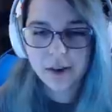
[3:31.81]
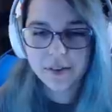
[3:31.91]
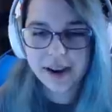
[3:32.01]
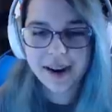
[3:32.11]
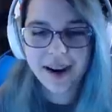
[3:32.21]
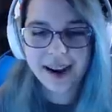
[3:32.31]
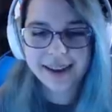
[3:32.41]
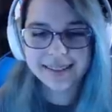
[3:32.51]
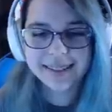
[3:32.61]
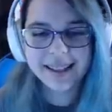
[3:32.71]
here. I
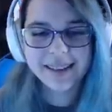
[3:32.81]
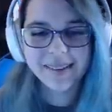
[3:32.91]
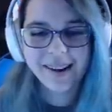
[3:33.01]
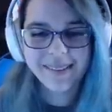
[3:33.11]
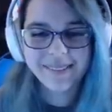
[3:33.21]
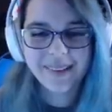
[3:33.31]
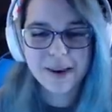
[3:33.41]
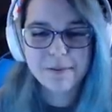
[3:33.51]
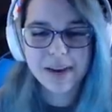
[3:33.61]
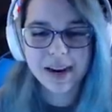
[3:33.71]
can let you out
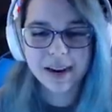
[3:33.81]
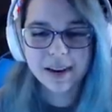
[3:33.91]
up here.